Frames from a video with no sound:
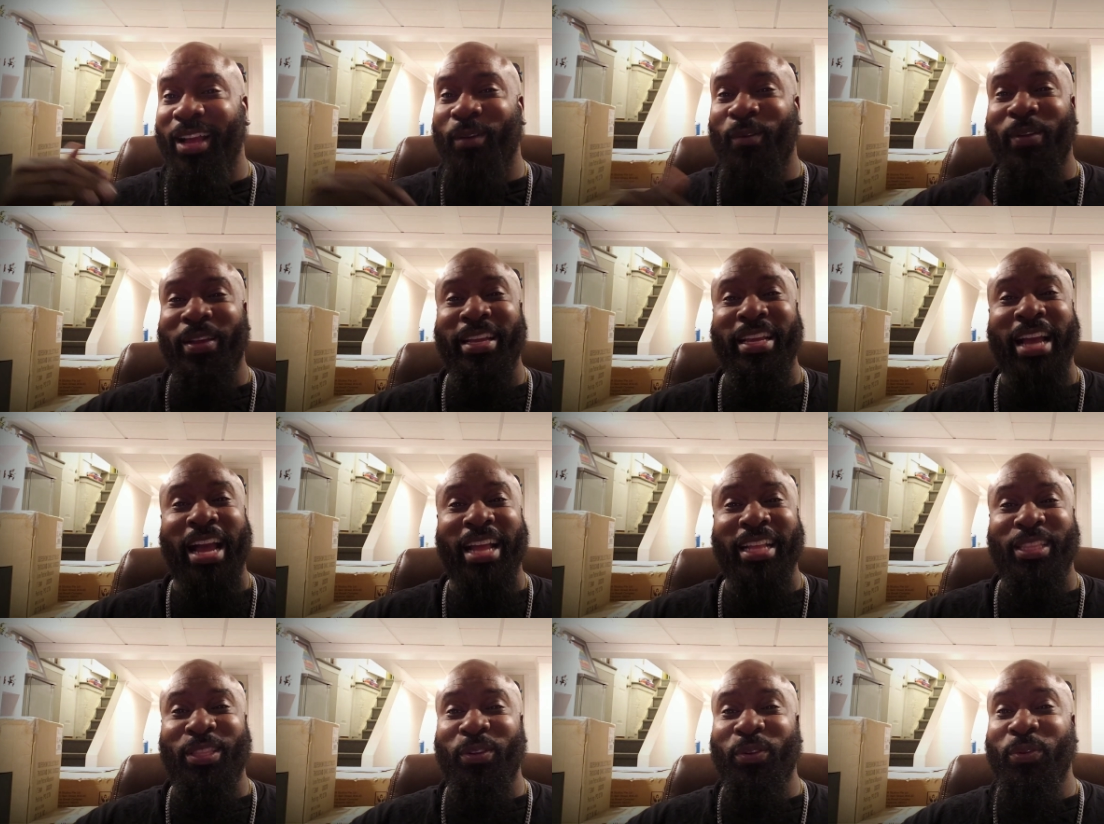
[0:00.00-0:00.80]
we
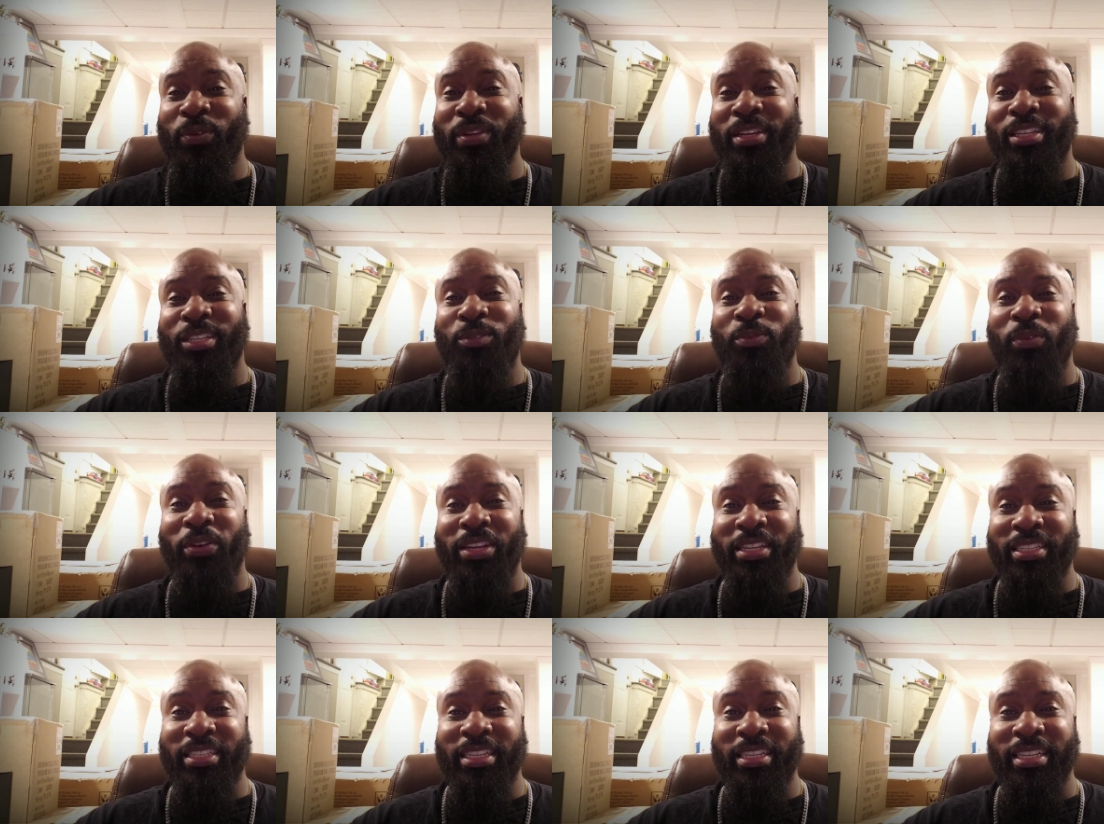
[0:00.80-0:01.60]
got through this
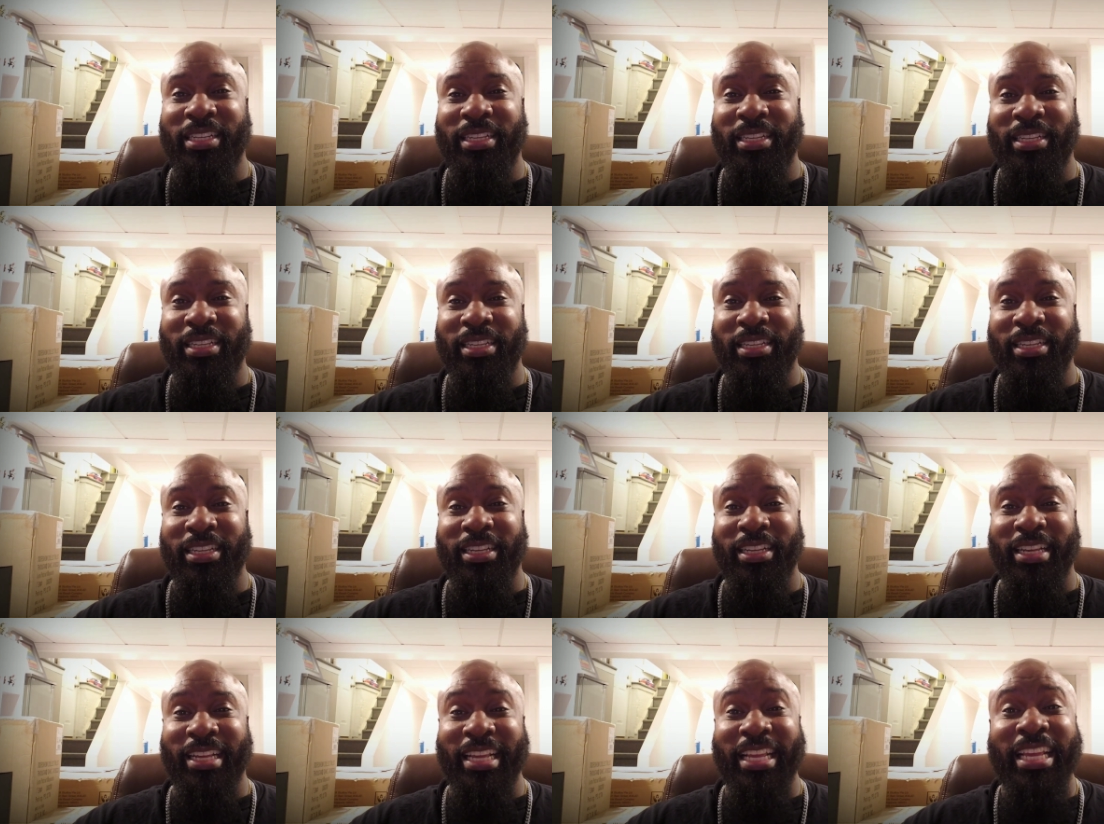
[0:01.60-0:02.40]
one,
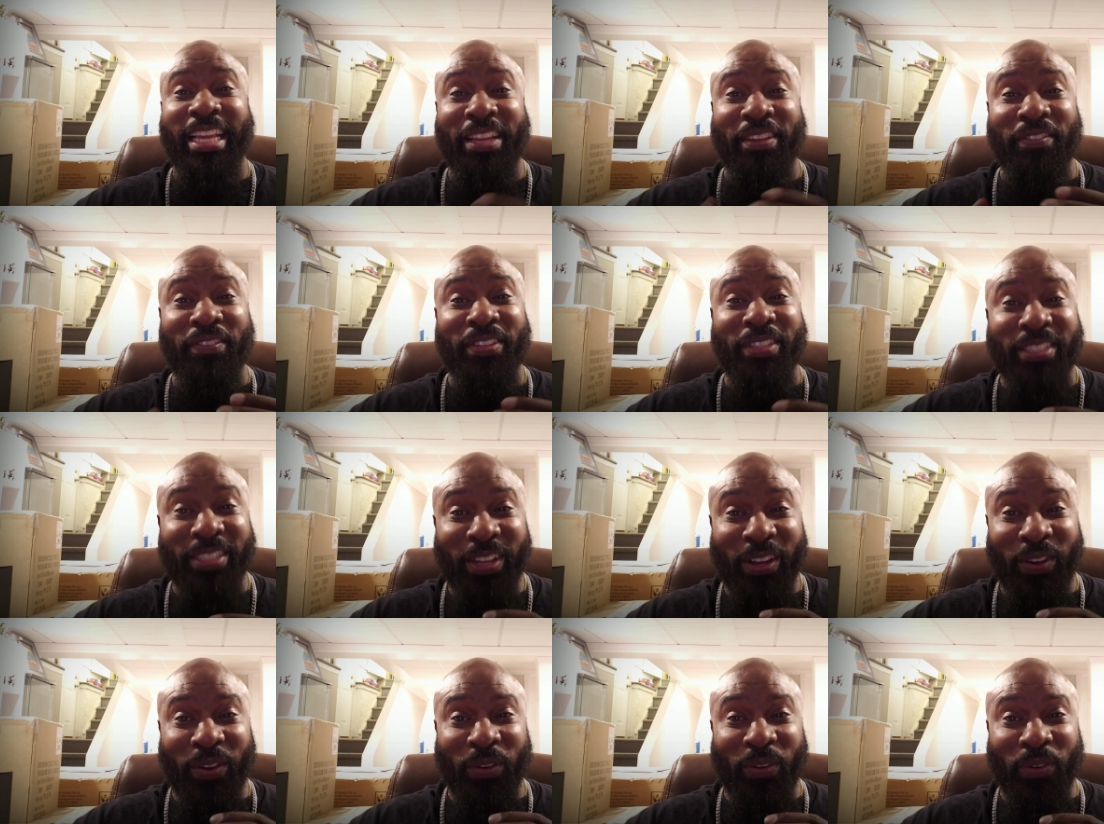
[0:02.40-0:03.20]
even
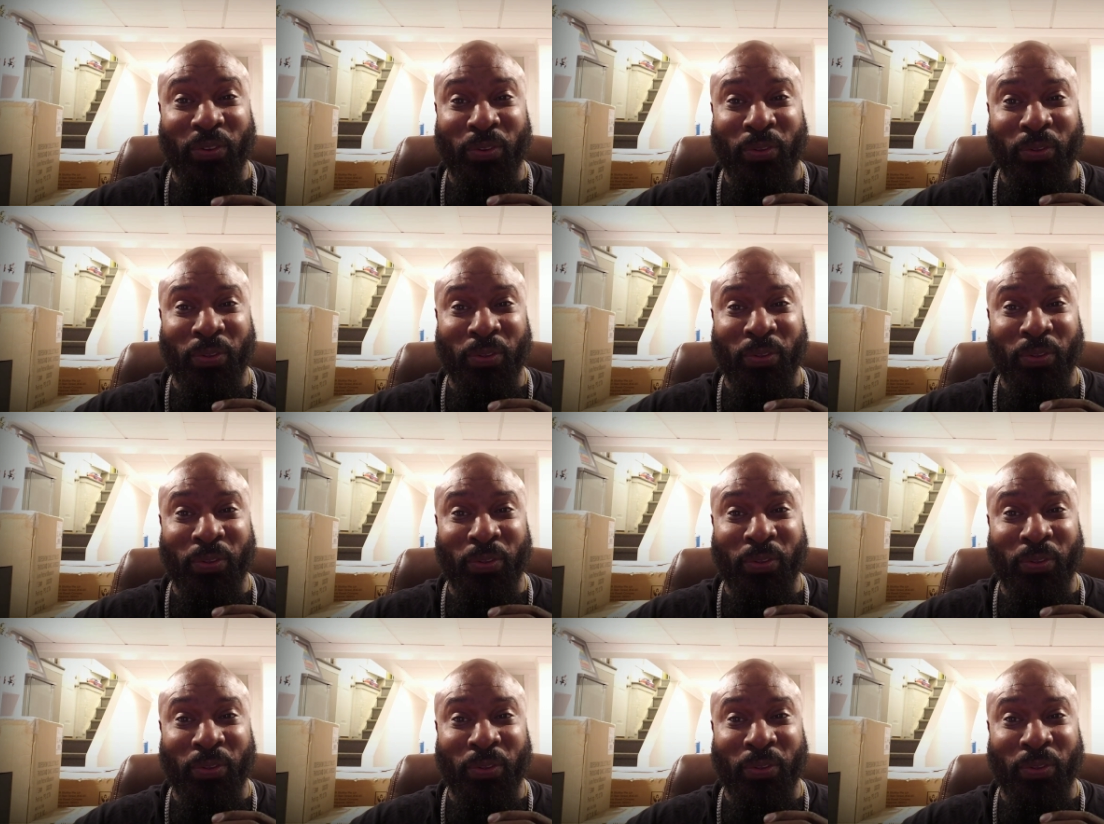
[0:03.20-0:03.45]
though